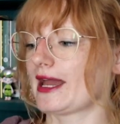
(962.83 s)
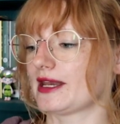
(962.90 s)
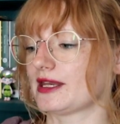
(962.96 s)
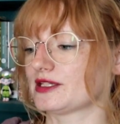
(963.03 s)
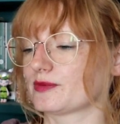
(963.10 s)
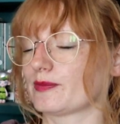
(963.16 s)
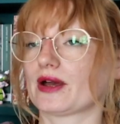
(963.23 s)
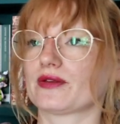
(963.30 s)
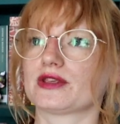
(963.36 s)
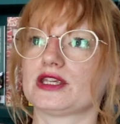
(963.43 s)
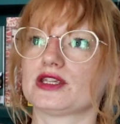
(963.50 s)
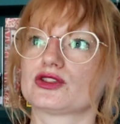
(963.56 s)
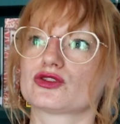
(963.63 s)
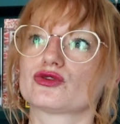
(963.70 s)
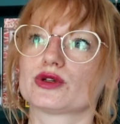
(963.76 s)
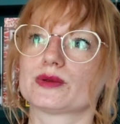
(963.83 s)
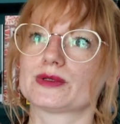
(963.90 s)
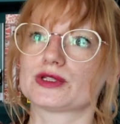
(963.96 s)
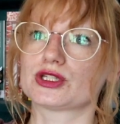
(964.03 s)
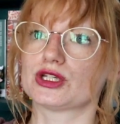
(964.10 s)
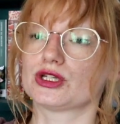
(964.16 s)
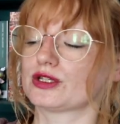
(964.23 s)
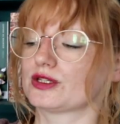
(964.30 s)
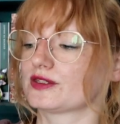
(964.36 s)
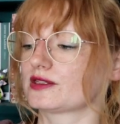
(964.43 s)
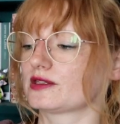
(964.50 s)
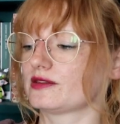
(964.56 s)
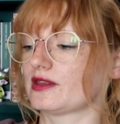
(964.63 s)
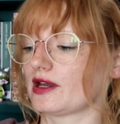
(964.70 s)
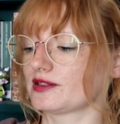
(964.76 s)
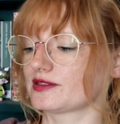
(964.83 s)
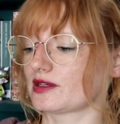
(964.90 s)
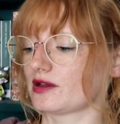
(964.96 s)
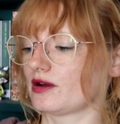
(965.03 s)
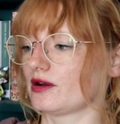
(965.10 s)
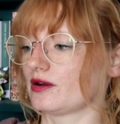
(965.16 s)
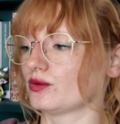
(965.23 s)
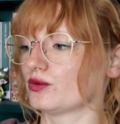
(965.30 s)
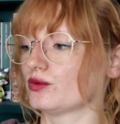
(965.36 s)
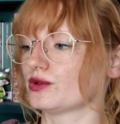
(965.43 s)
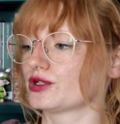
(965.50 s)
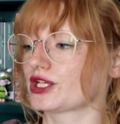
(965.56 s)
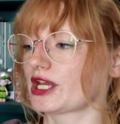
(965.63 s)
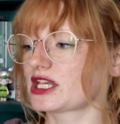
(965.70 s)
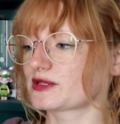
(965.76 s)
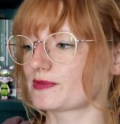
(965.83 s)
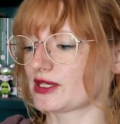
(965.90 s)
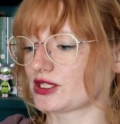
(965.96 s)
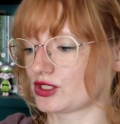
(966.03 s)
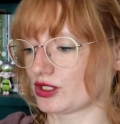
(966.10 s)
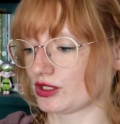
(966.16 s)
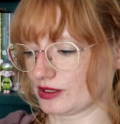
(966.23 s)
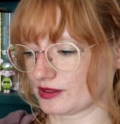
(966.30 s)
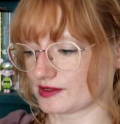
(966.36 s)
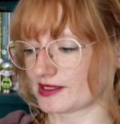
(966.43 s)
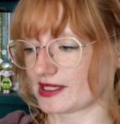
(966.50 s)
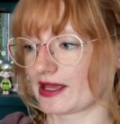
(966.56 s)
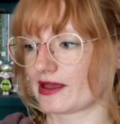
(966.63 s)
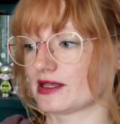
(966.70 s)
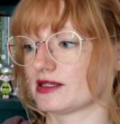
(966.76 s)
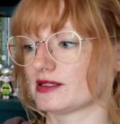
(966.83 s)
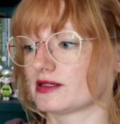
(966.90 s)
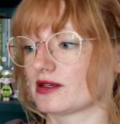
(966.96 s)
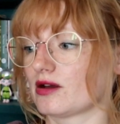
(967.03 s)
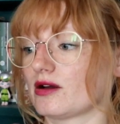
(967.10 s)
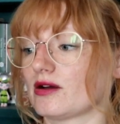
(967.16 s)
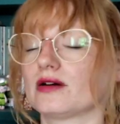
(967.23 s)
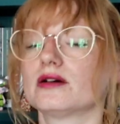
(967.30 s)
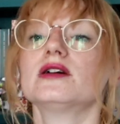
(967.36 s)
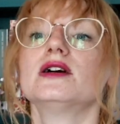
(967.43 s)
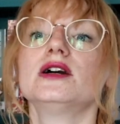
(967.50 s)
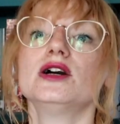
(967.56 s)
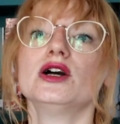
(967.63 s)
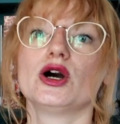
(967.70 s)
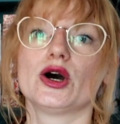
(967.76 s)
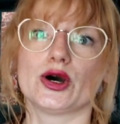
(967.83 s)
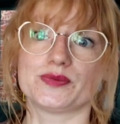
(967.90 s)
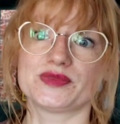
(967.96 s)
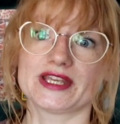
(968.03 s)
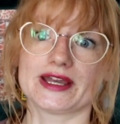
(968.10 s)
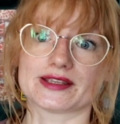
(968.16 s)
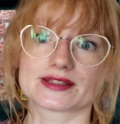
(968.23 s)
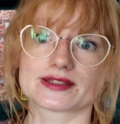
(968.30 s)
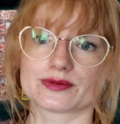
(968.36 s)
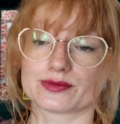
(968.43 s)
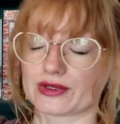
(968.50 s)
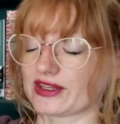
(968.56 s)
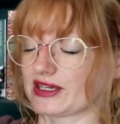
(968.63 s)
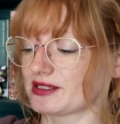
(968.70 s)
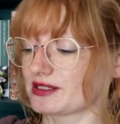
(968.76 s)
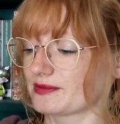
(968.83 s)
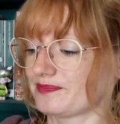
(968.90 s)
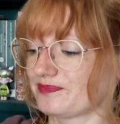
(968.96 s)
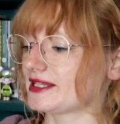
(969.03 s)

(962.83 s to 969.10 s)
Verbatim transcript: and it's about these group of students that are all Shakespeare students and are obsessed with it.